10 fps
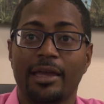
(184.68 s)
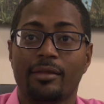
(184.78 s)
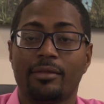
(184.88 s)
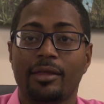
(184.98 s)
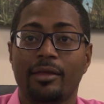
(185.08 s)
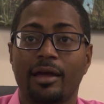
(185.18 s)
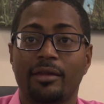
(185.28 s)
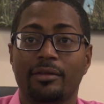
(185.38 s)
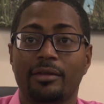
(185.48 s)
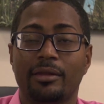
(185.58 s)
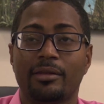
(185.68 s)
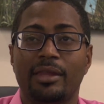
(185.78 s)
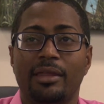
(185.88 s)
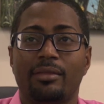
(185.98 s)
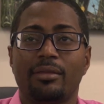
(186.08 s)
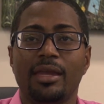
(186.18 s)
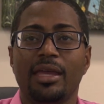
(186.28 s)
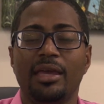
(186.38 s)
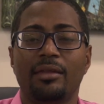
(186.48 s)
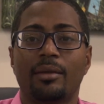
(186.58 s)
is the
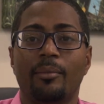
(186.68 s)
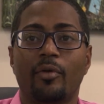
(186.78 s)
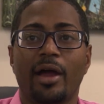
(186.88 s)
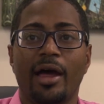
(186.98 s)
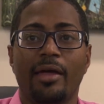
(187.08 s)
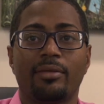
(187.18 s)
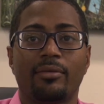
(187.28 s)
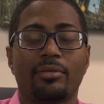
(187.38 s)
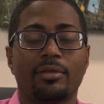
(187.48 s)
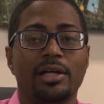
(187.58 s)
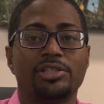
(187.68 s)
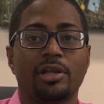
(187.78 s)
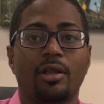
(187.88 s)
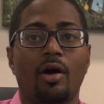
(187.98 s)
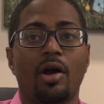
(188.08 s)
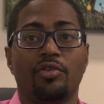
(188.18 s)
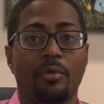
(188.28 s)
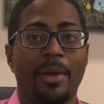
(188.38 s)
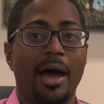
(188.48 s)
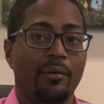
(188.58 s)
city is comprised of such a large
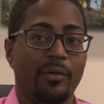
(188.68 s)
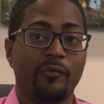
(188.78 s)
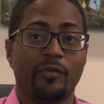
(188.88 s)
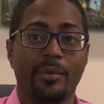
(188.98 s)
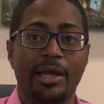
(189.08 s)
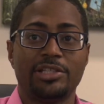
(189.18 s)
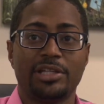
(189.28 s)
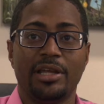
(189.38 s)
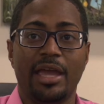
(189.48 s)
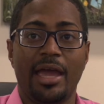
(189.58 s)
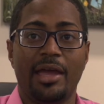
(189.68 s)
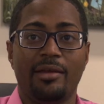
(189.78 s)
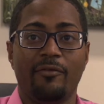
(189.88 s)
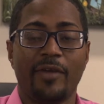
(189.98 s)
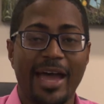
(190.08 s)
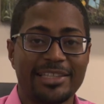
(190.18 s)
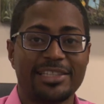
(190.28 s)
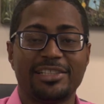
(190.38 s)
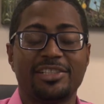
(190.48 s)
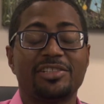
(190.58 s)
amount of information and
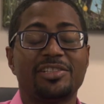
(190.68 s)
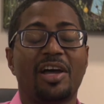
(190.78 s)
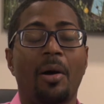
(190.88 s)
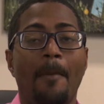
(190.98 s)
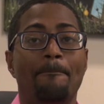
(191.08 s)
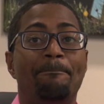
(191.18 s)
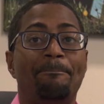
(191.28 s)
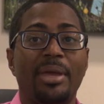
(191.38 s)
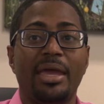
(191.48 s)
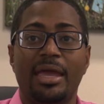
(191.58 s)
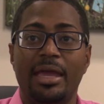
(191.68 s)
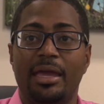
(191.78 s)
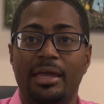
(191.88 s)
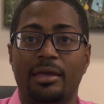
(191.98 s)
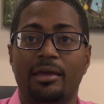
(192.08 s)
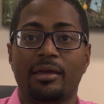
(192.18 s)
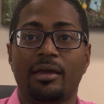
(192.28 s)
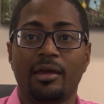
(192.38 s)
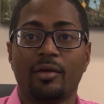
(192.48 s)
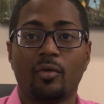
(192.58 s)
facets. It's just a big
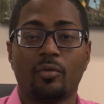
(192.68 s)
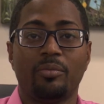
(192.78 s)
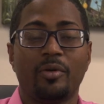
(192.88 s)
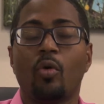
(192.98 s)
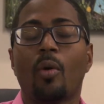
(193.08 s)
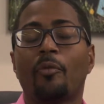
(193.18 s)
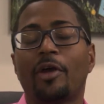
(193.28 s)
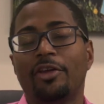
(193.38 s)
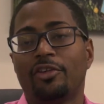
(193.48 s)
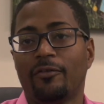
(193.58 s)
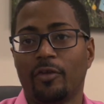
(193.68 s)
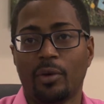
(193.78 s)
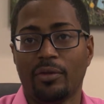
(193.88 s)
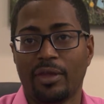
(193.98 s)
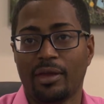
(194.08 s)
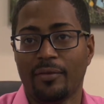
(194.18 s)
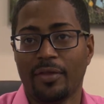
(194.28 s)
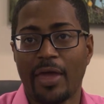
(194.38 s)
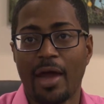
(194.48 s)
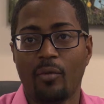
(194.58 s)
corporation, if you want to think of it
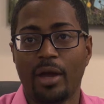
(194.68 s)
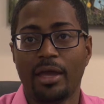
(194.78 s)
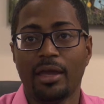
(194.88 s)
that way.